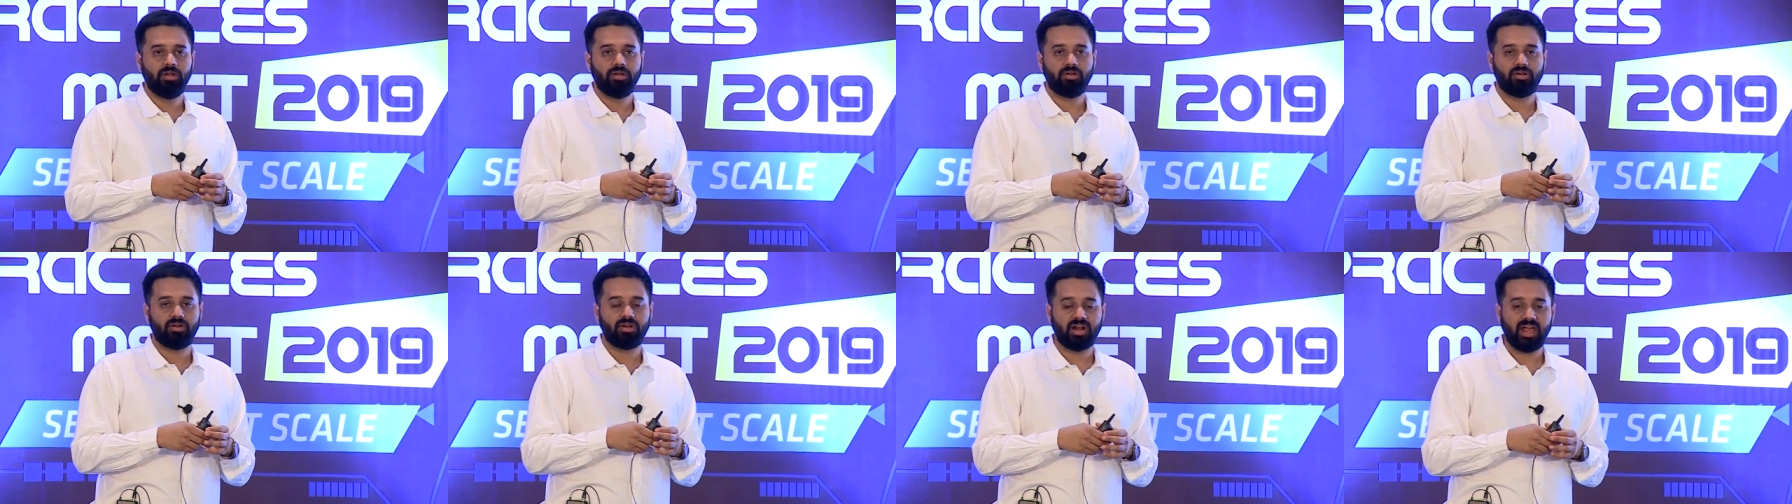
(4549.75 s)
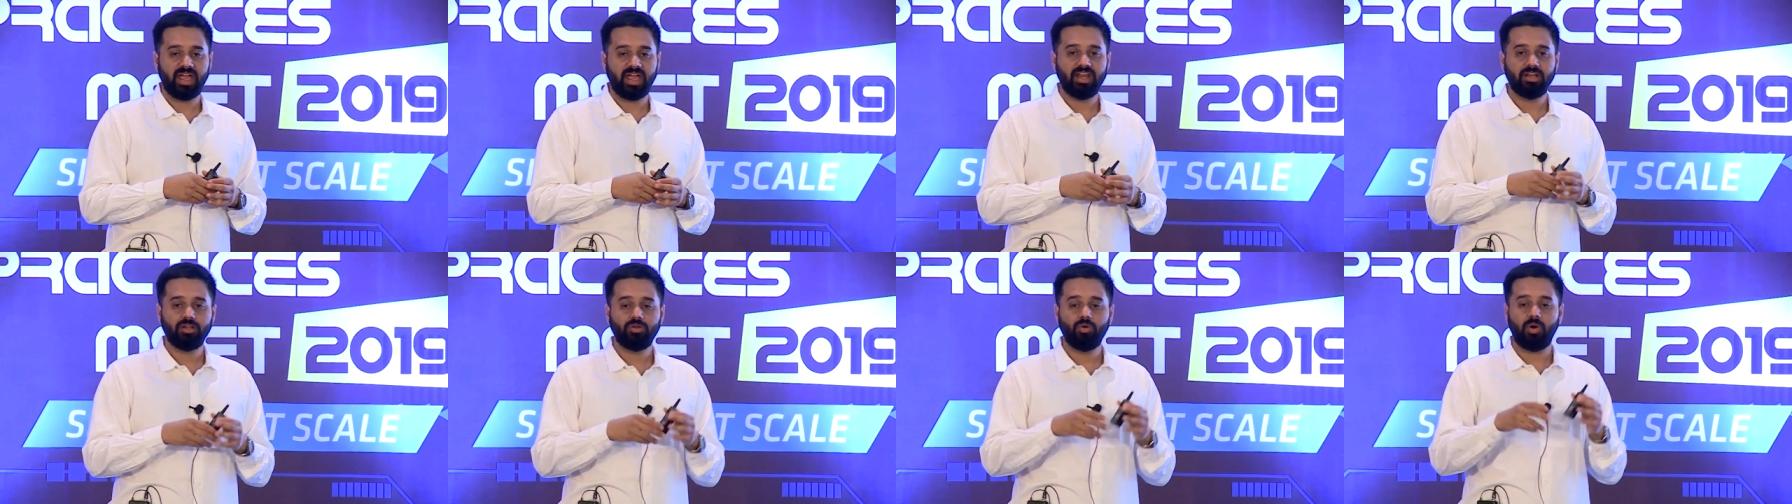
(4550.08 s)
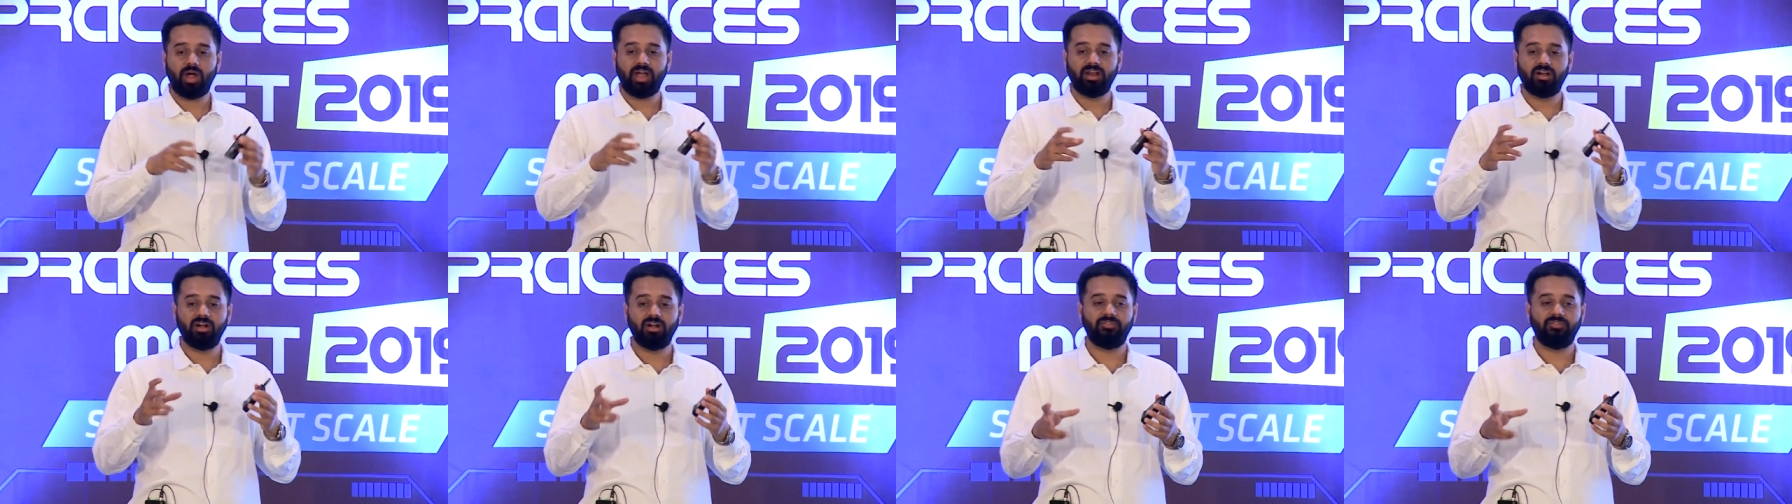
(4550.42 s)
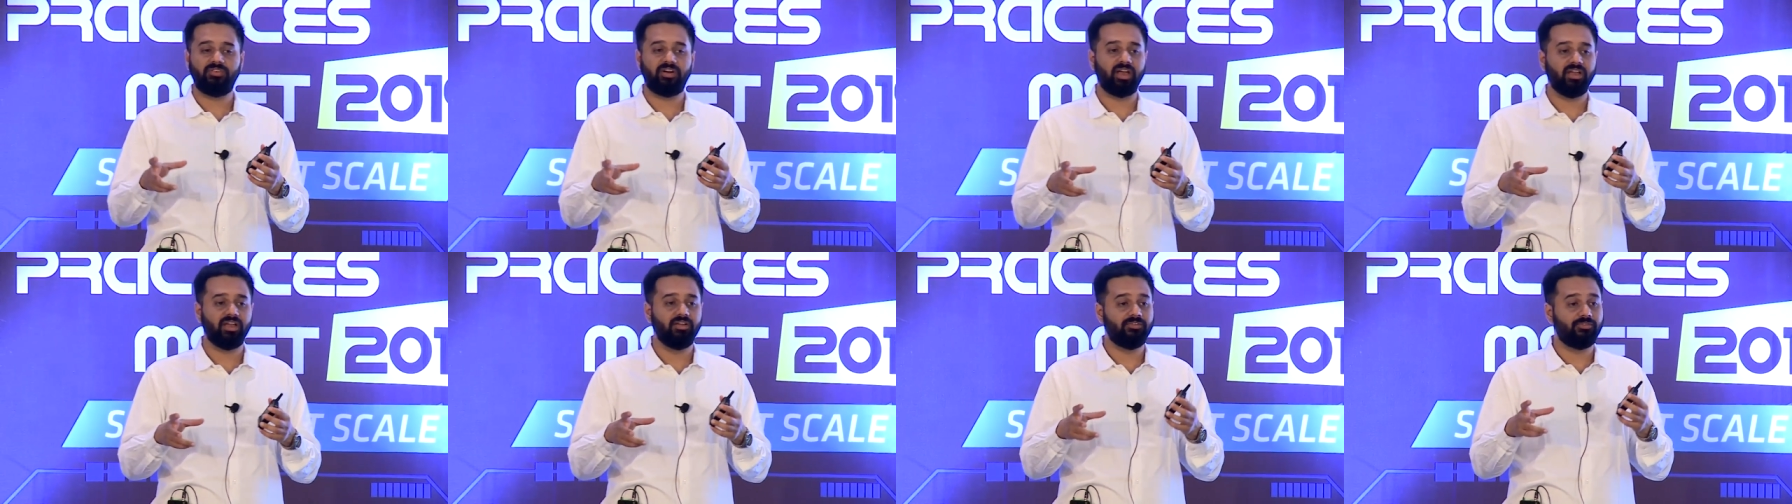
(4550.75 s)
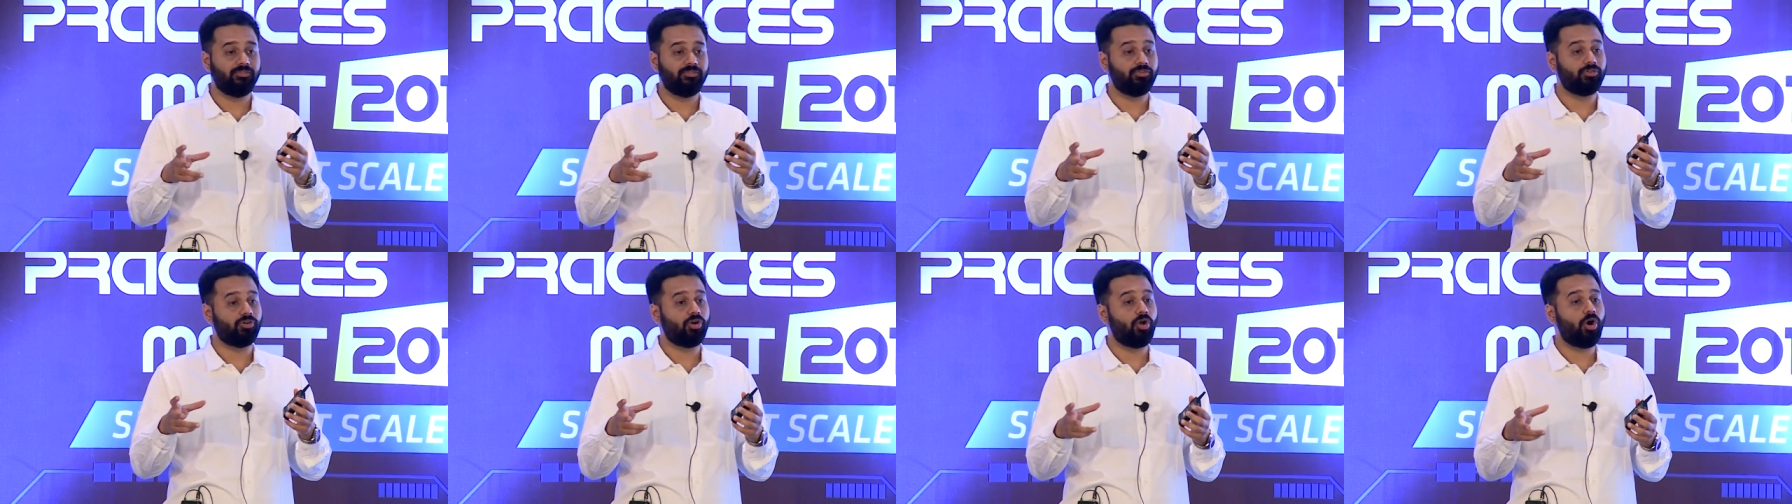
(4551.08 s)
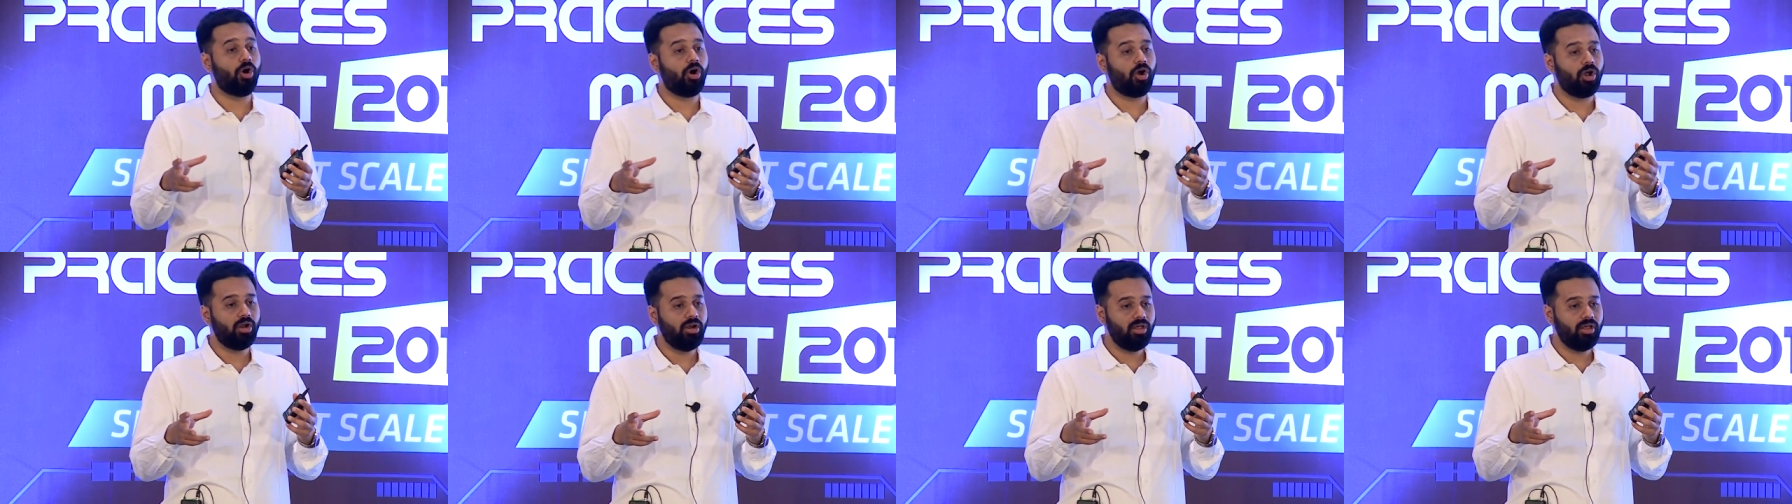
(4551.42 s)
trying to identify
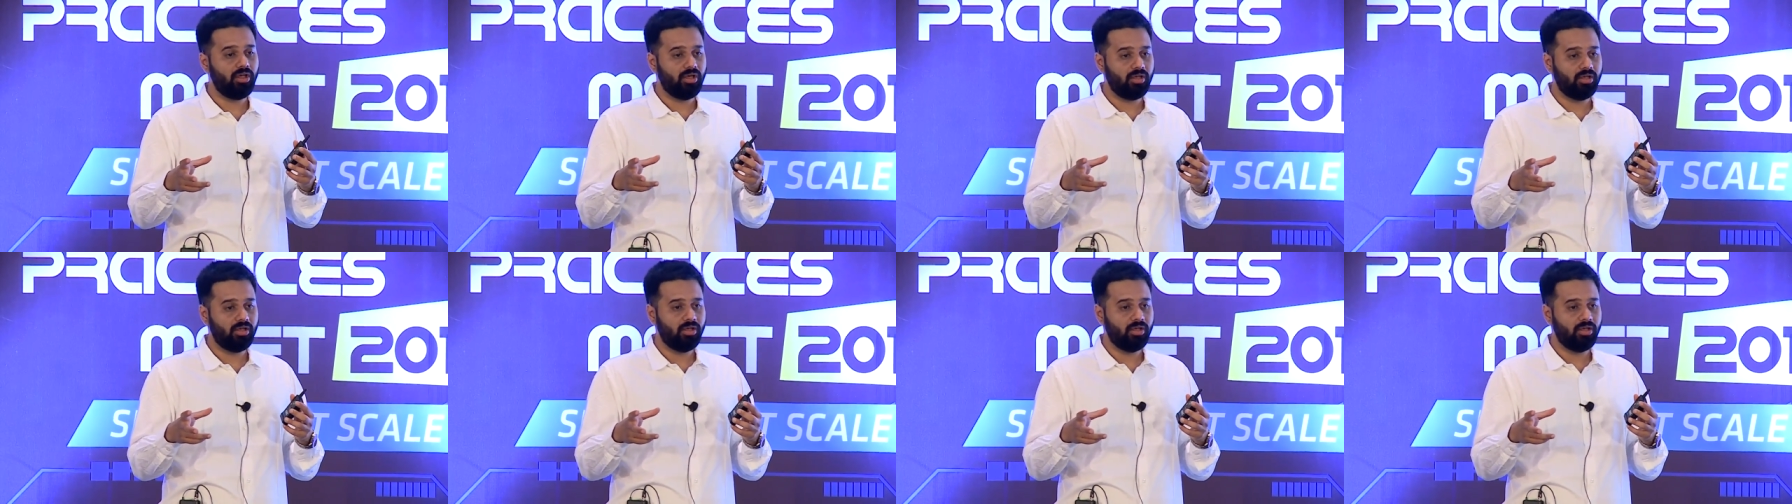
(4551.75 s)
fraud,